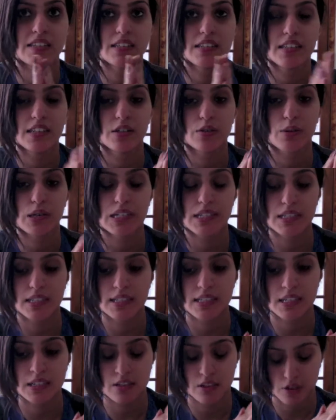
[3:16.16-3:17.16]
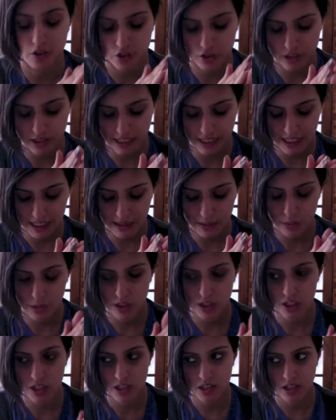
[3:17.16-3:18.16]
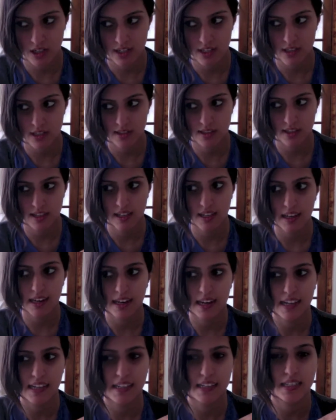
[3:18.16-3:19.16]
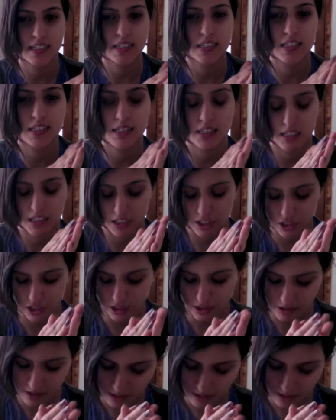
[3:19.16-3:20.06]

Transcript: EOS 600D, which is the latest edition.